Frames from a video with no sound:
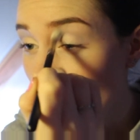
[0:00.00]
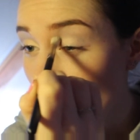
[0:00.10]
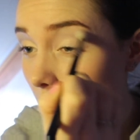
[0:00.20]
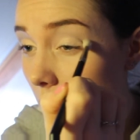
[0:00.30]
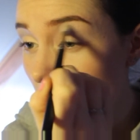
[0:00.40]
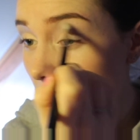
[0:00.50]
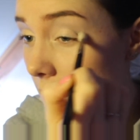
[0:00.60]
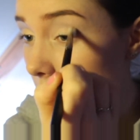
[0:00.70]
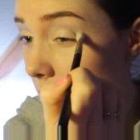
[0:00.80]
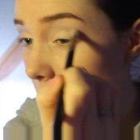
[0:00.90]
I always ask
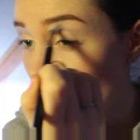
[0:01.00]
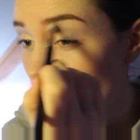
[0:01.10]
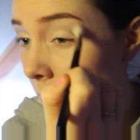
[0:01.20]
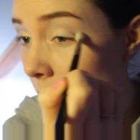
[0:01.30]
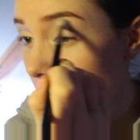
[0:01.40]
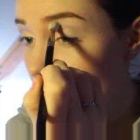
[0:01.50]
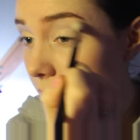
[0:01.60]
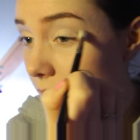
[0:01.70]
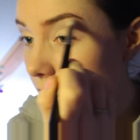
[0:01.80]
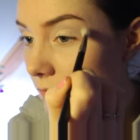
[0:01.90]
this to people
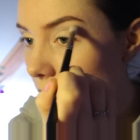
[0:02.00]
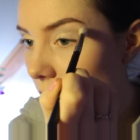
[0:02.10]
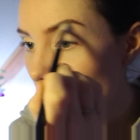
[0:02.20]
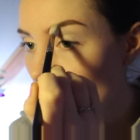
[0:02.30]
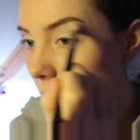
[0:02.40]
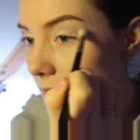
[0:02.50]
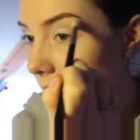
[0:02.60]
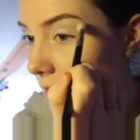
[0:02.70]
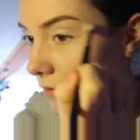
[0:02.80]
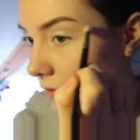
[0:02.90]
what was
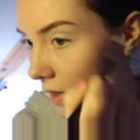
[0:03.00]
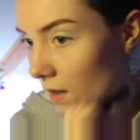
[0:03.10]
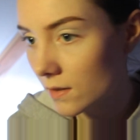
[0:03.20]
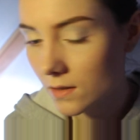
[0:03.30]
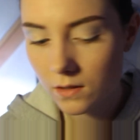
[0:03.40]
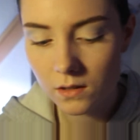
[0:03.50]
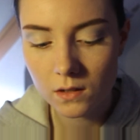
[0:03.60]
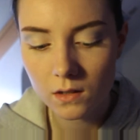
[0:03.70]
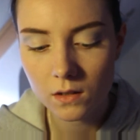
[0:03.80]
like the first